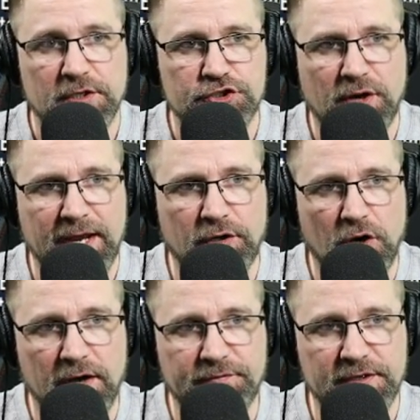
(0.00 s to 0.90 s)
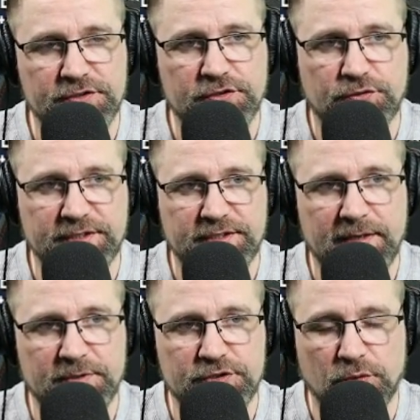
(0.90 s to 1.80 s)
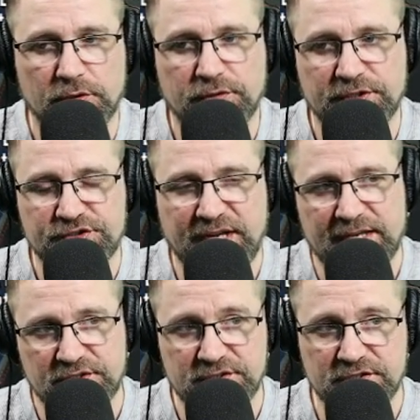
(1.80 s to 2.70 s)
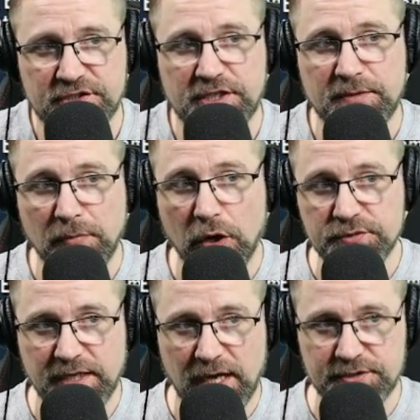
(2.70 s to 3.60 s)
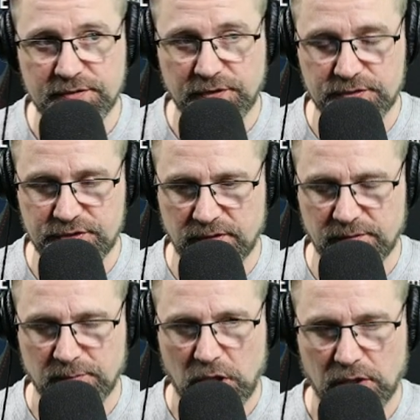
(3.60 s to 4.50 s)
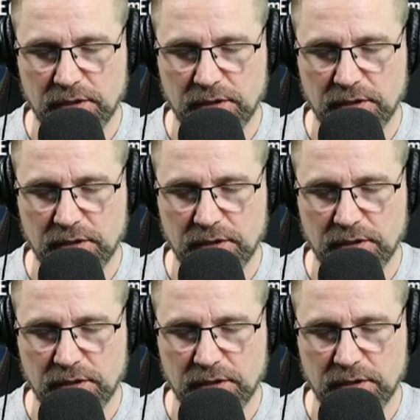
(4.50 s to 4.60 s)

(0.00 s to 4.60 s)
Triangle offense, crit damage, or crit chance. This is the most controversial of them all.